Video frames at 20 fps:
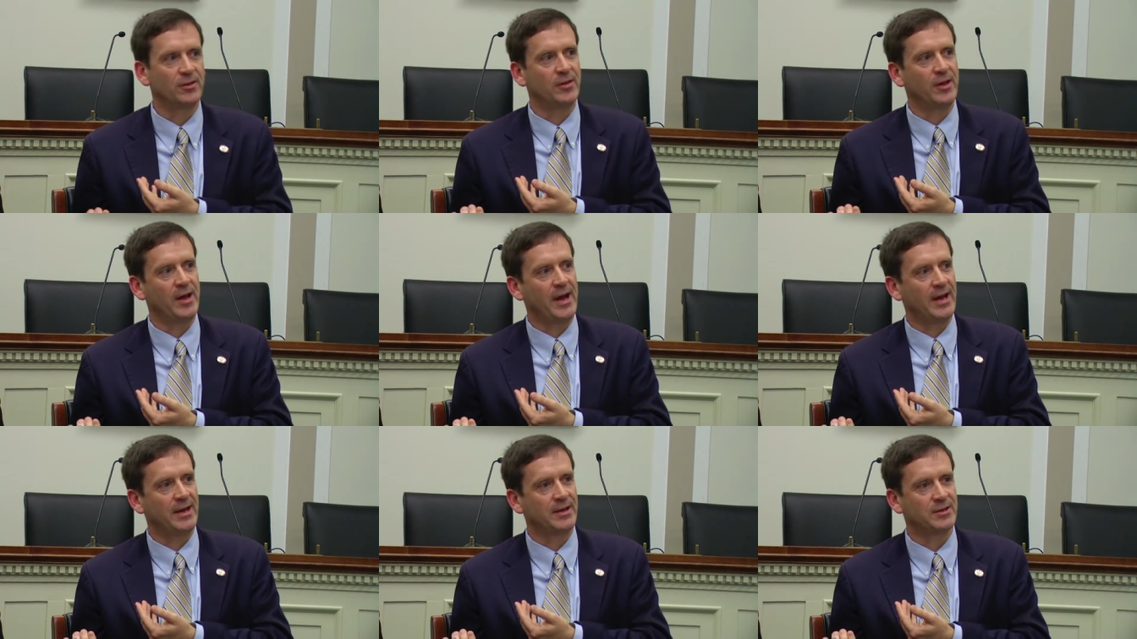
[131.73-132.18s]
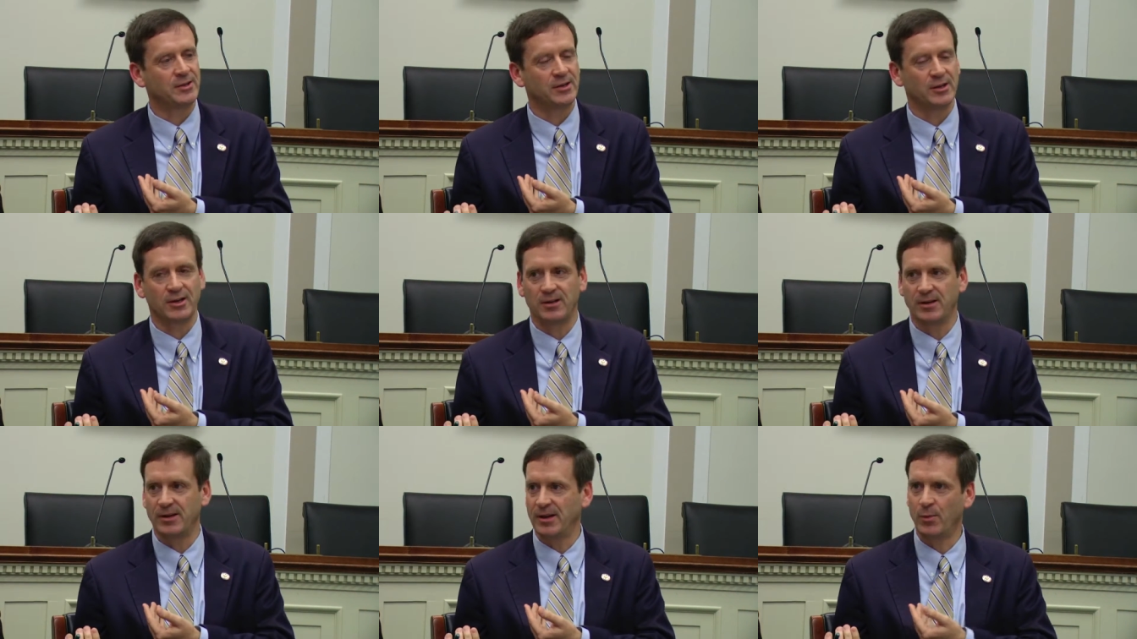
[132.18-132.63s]

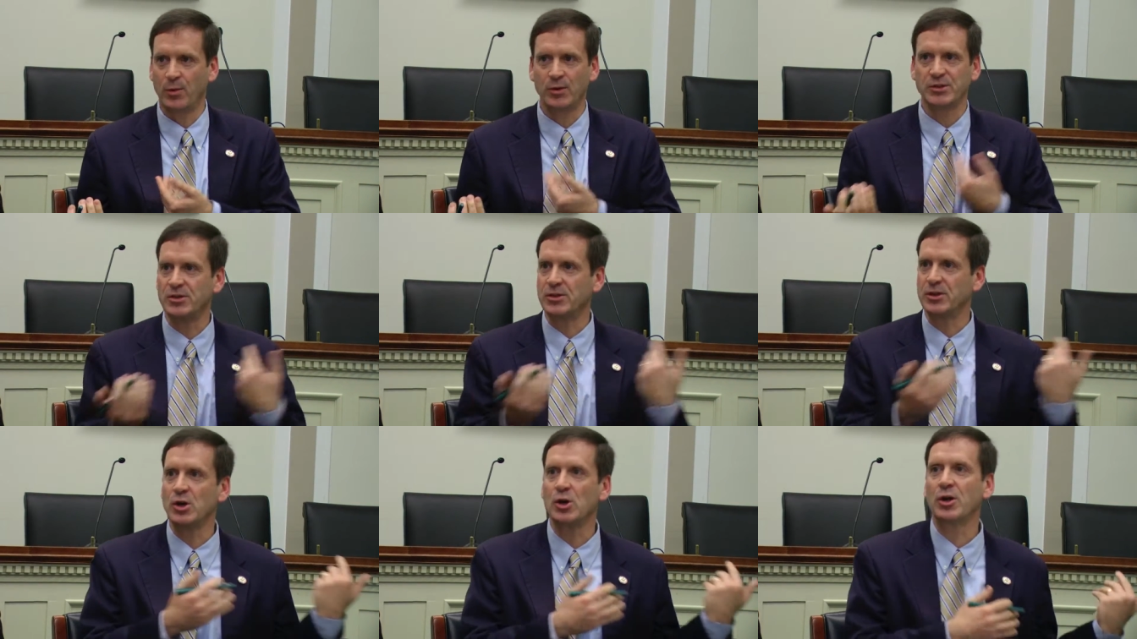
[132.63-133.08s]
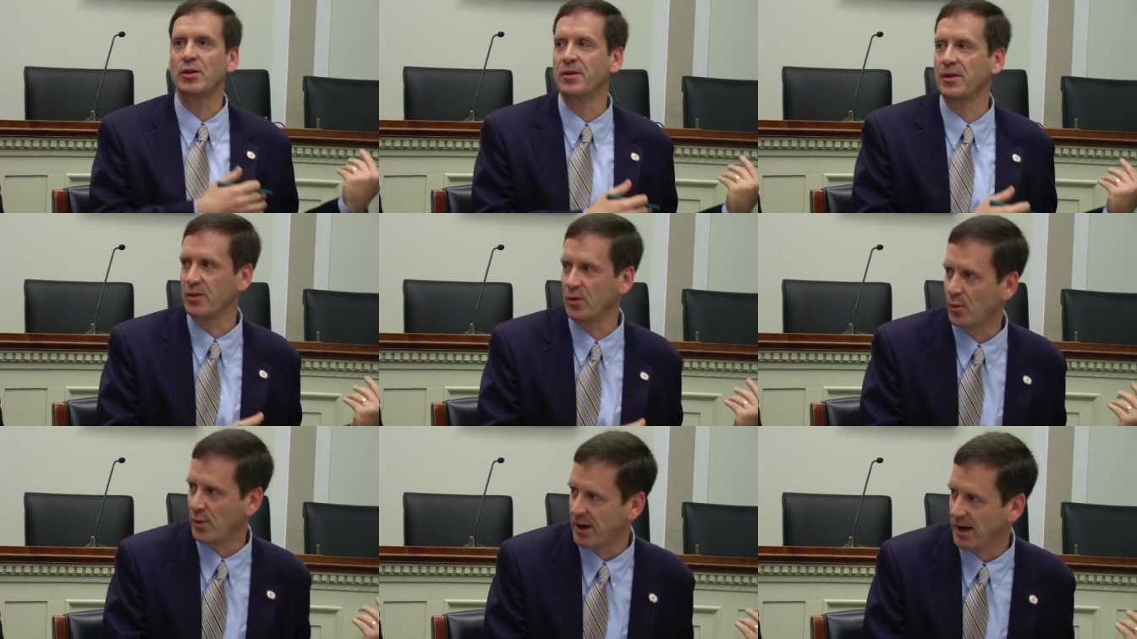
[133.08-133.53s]
that uh, it wasn't the
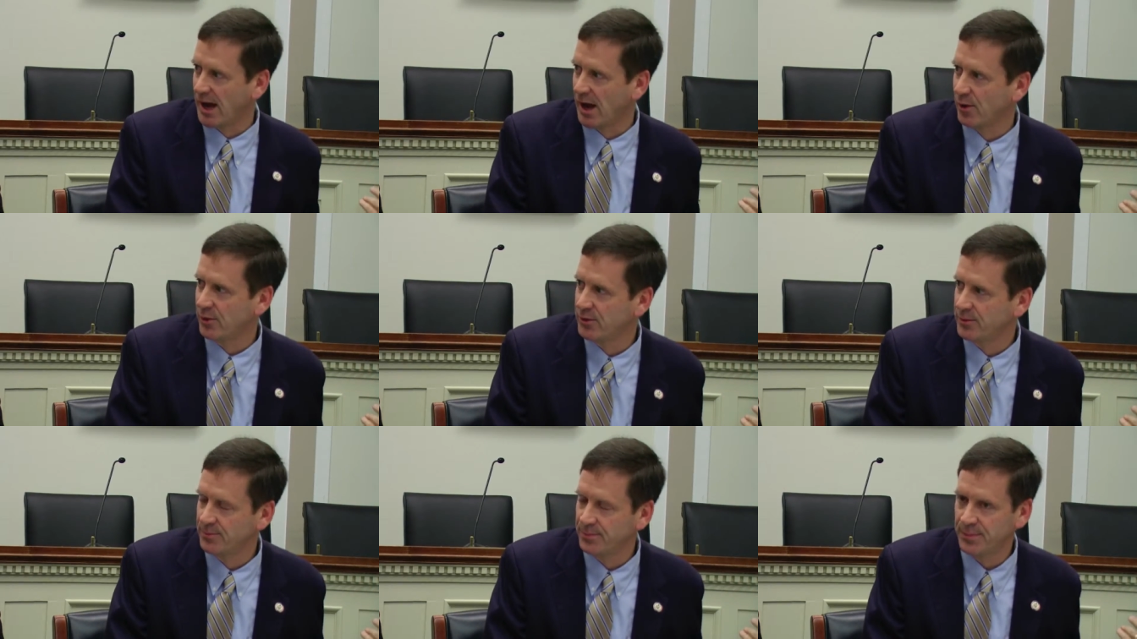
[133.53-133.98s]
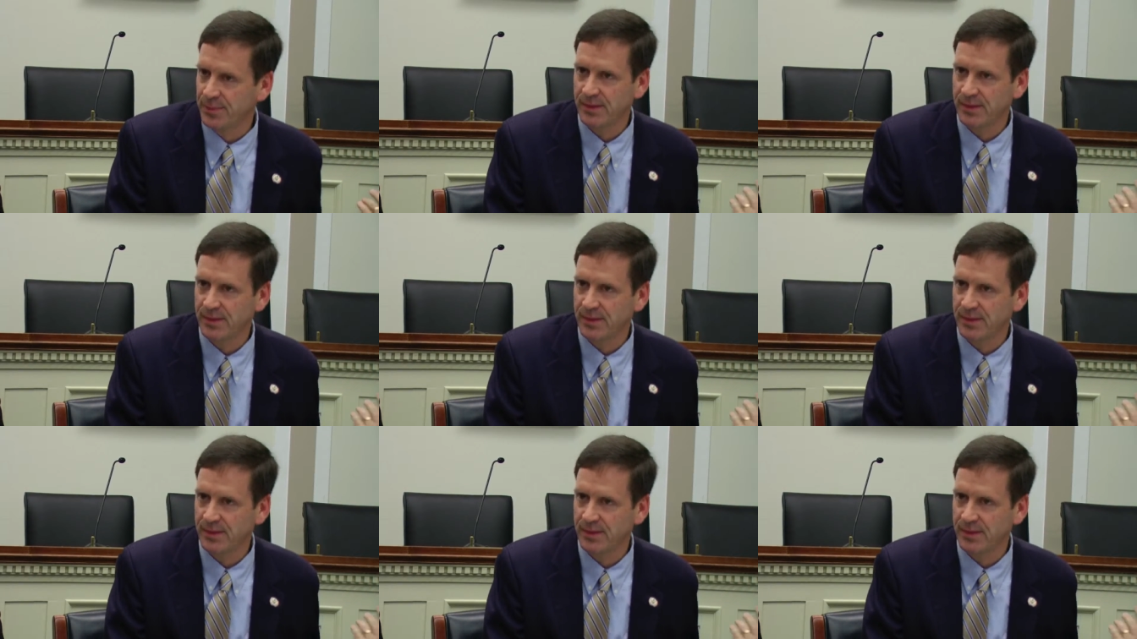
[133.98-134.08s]
only thing that went out.